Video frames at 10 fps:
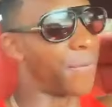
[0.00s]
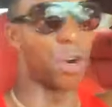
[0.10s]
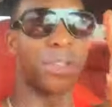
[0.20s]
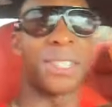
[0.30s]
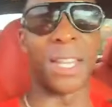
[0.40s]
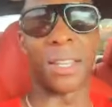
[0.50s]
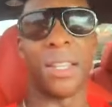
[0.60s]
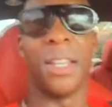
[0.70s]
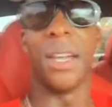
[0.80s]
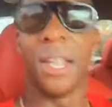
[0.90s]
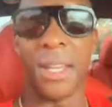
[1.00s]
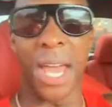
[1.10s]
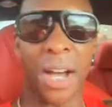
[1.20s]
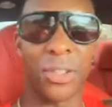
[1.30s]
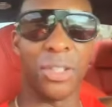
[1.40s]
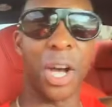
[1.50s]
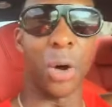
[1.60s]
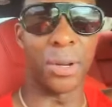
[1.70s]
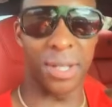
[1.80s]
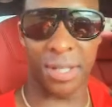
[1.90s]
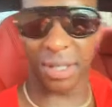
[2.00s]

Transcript: First thing. Now, you notice,